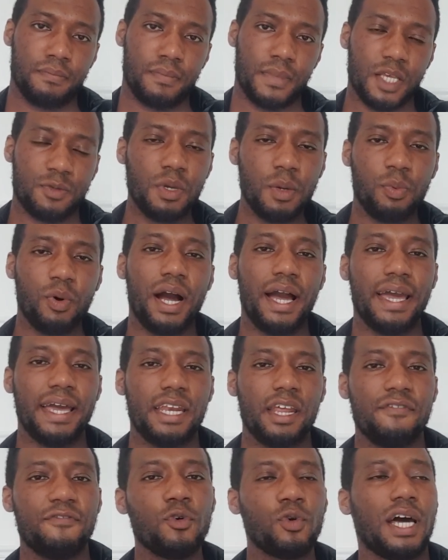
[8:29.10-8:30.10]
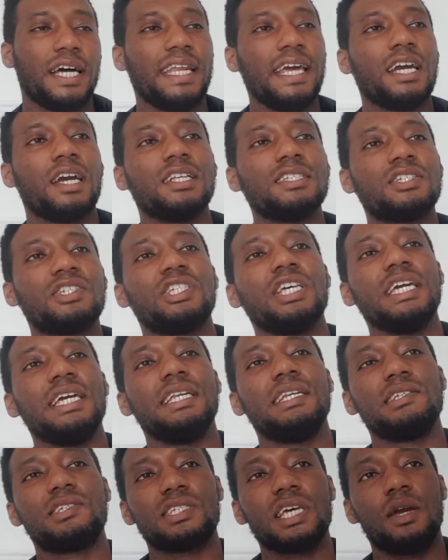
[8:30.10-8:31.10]
There's people out here, they feel like they can sit in
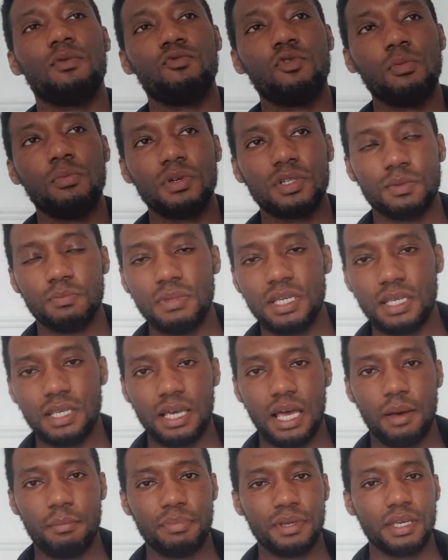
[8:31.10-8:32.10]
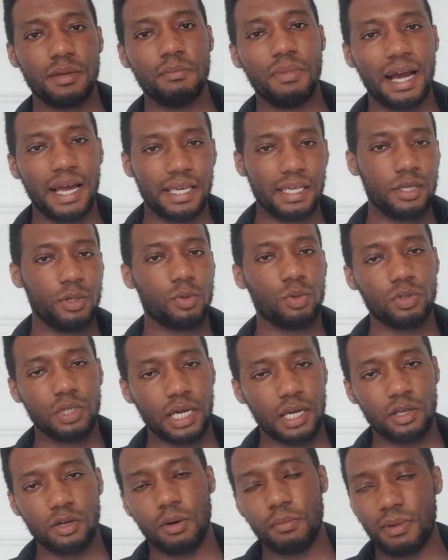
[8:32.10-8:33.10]
the same room as me and be my equal. No,
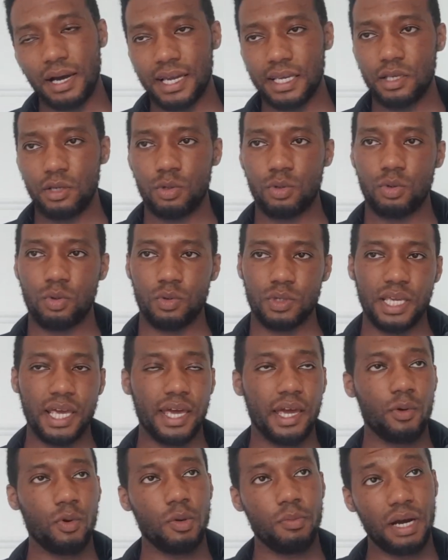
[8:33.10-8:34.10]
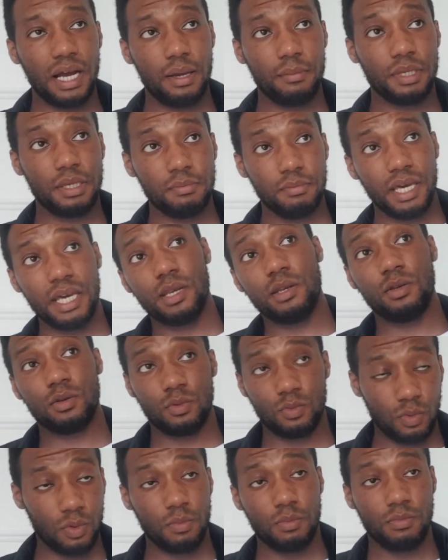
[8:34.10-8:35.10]
you're not my equal. Yeah, we might be
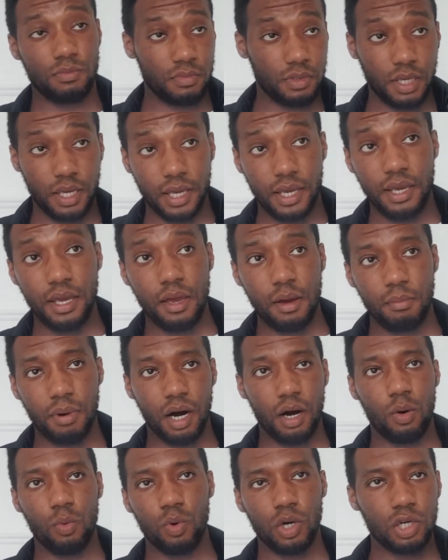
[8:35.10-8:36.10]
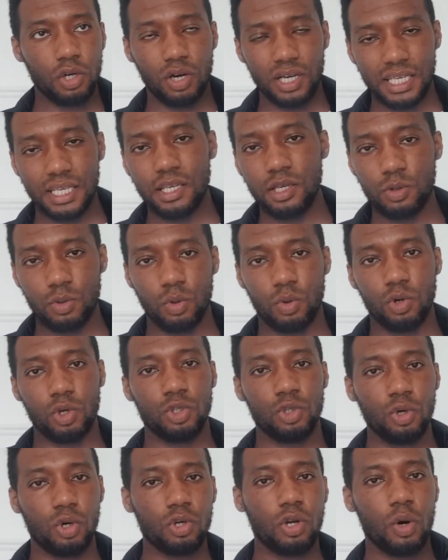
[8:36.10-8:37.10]
men, yeah, but we're not equal.
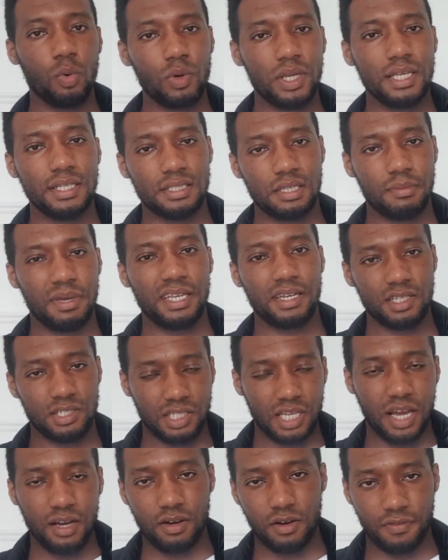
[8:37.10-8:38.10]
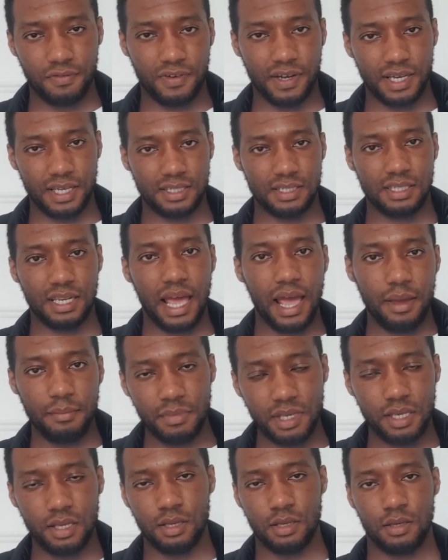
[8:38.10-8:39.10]
You're not willing to make the sacrifice like
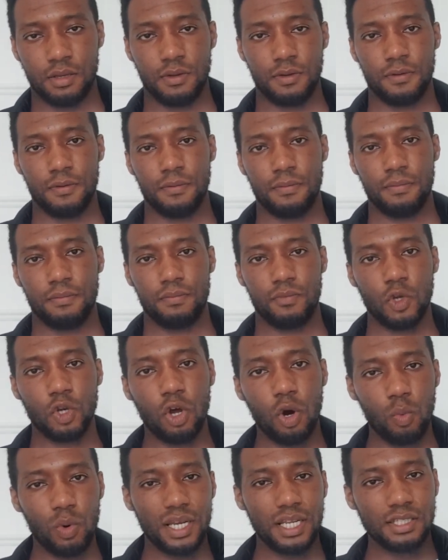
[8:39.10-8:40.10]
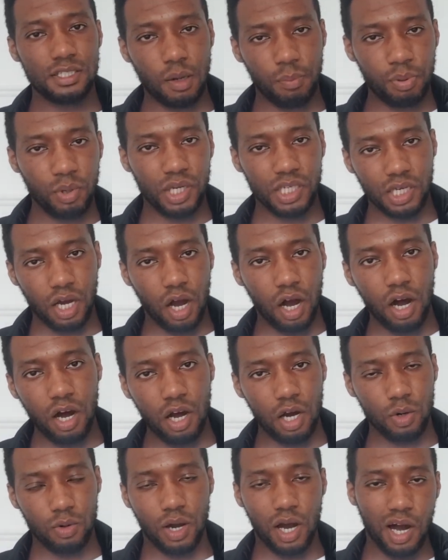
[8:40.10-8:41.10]
me. You're not willing to put in the
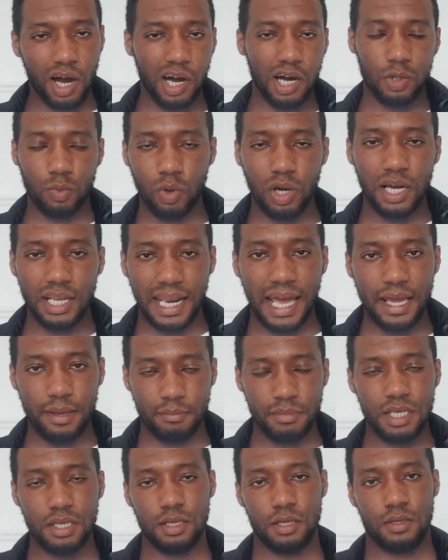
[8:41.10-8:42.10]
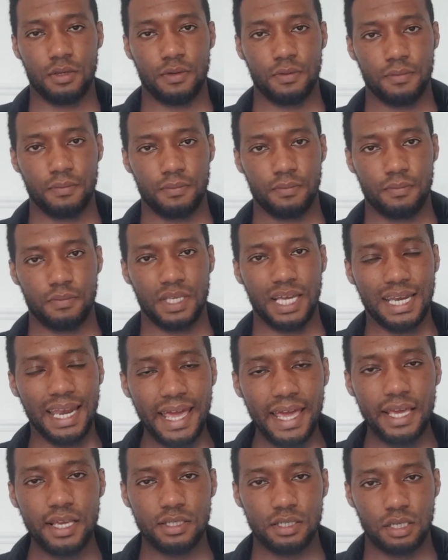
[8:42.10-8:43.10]
hard work like me. You're
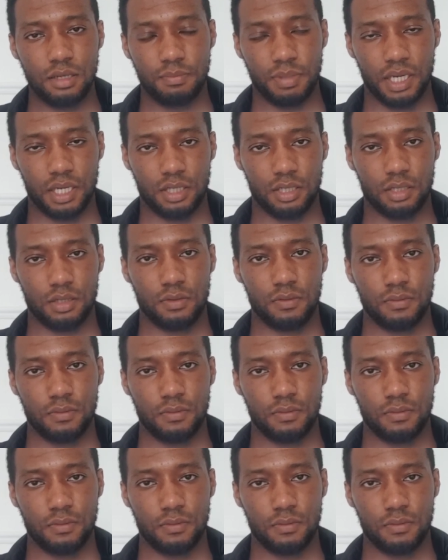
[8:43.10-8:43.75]
lazy, blood.